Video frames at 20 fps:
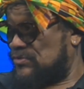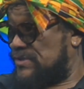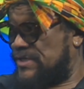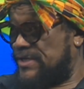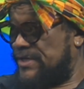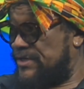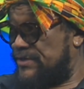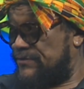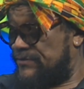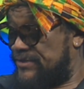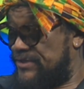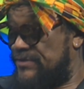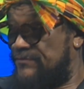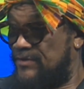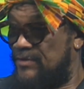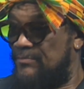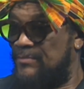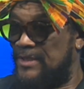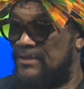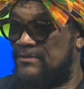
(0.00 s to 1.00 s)
in the
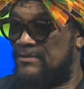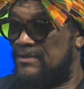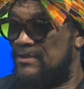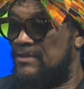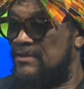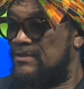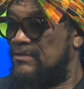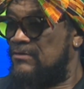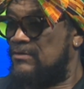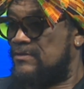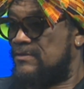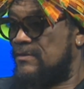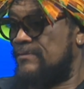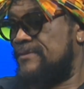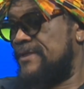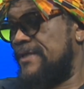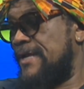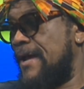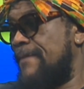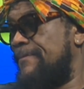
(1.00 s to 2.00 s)
TV, but
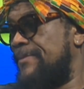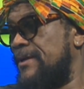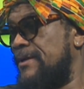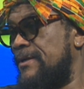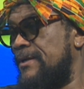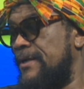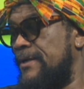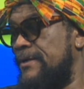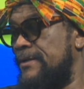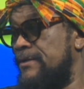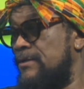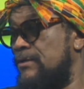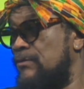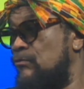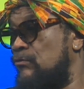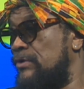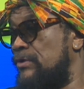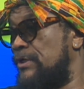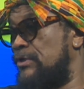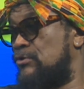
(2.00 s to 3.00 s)
something happened and
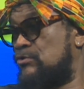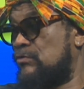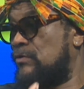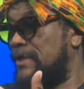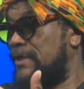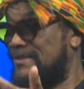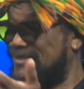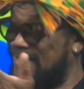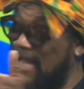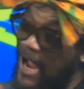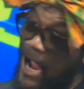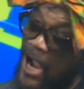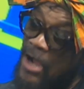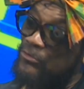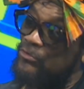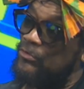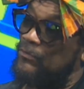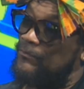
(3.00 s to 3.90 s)
they took us out of